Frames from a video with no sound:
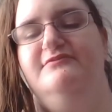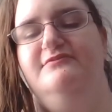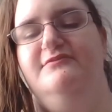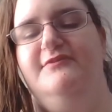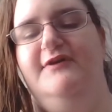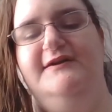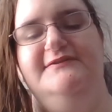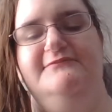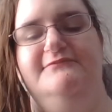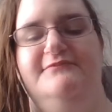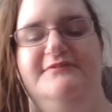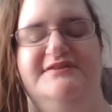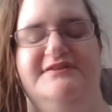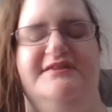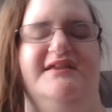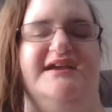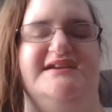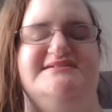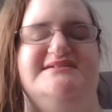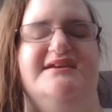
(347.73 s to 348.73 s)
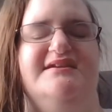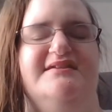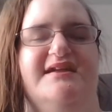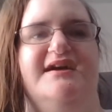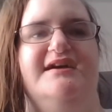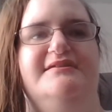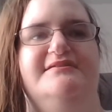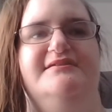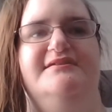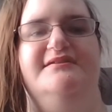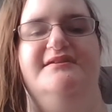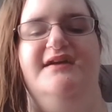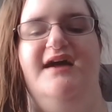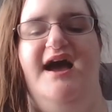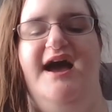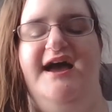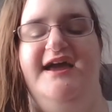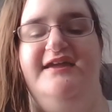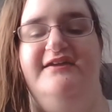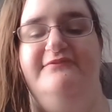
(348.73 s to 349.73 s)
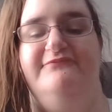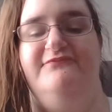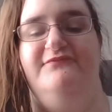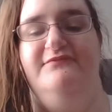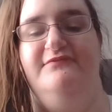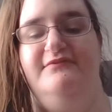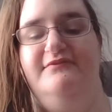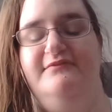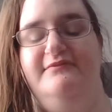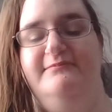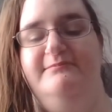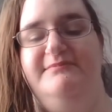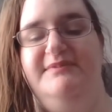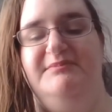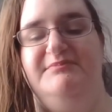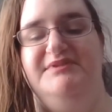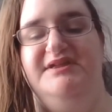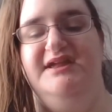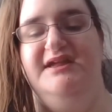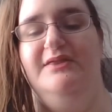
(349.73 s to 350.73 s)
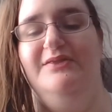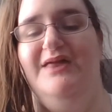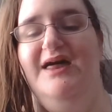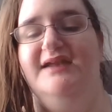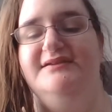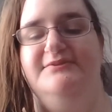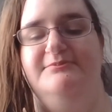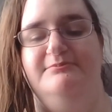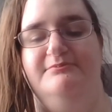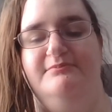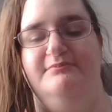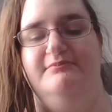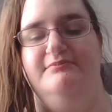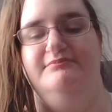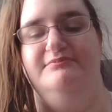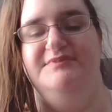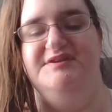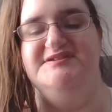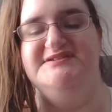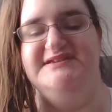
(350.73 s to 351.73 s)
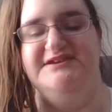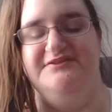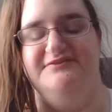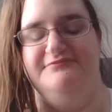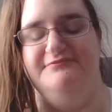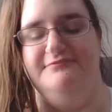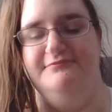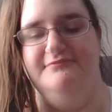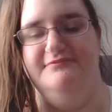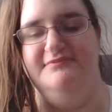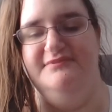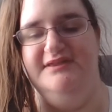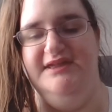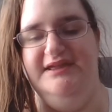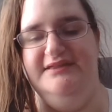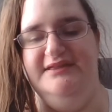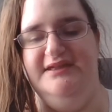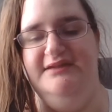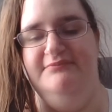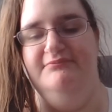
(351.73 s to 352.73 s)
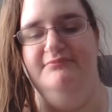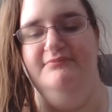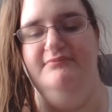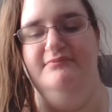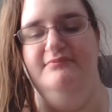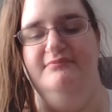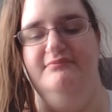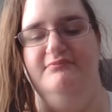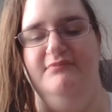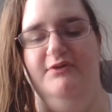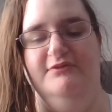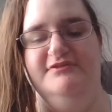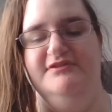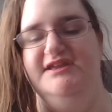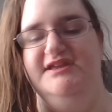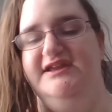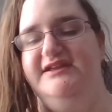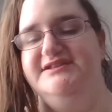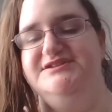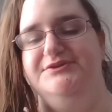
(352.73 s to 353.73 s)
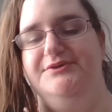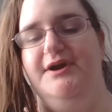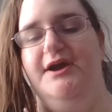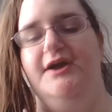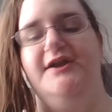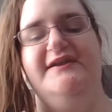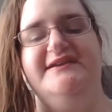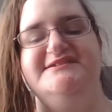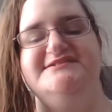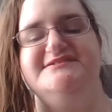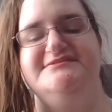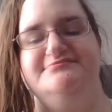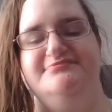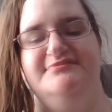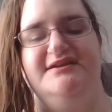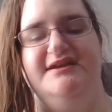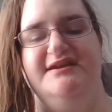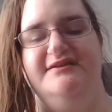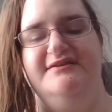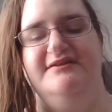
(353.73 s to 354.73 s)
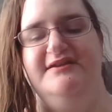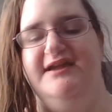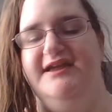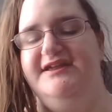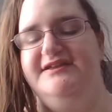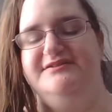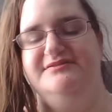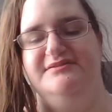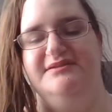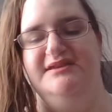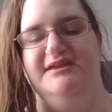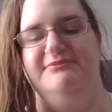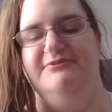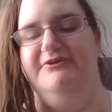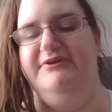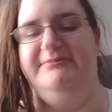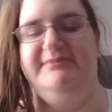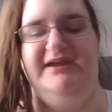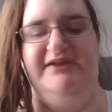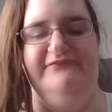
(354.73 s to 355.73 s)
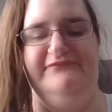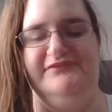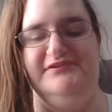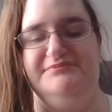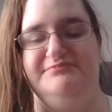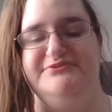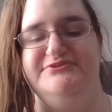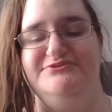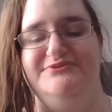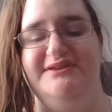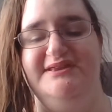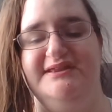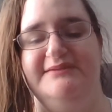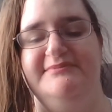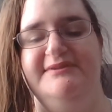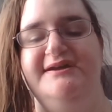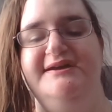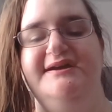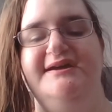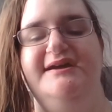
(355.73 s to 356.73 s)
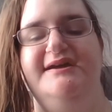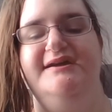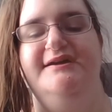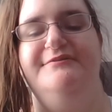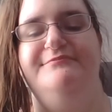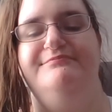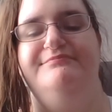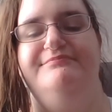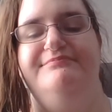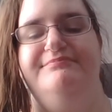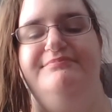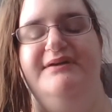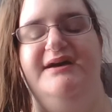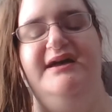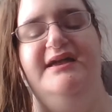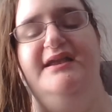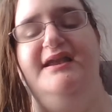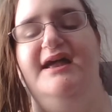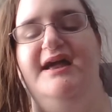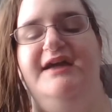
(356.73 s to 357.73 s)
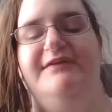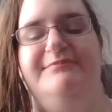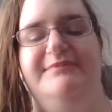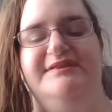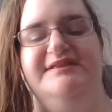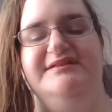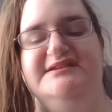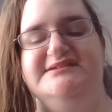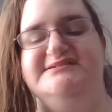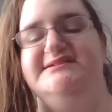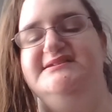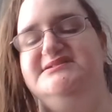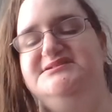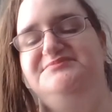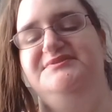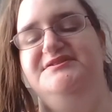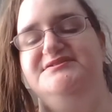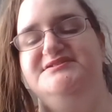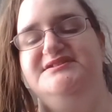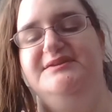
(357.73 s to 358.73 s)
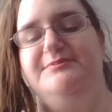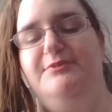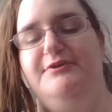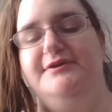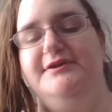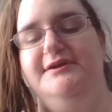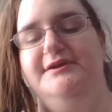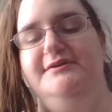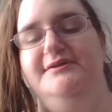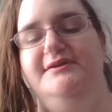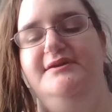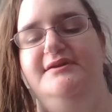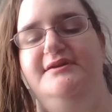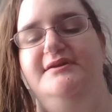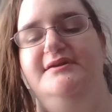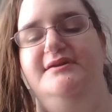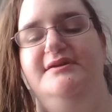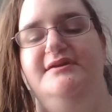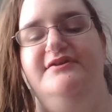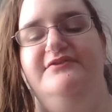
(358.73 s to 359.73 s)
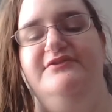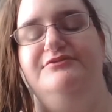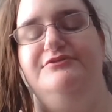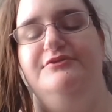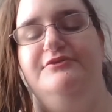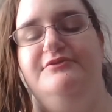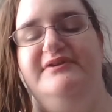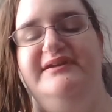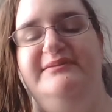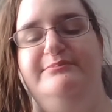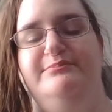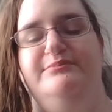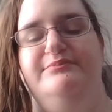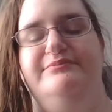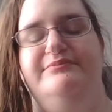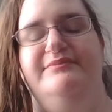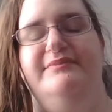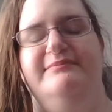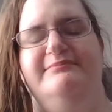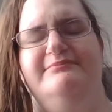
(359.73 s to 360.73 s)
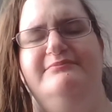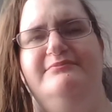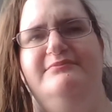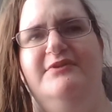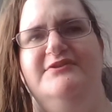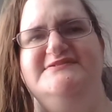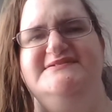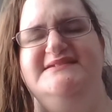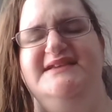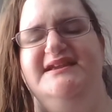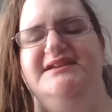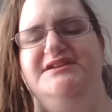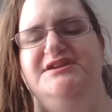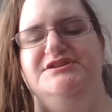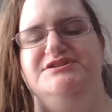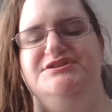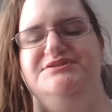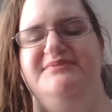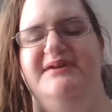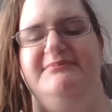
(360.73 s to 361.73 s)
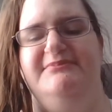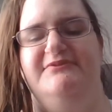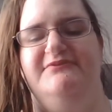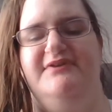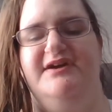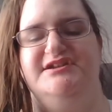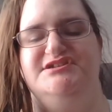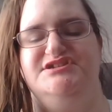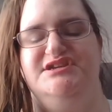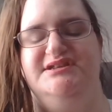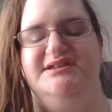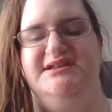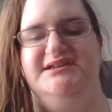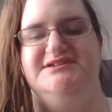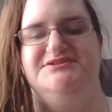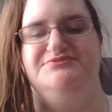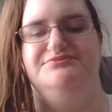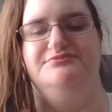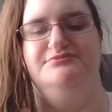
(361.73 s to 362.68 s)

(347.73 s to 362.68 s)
Well, with Alexa a lot. I've been playing a lot of music lately. Only two artists, but I keep going back and forth between them. But I've been listening to music more through it. Mostly on YouTube, I've been watching these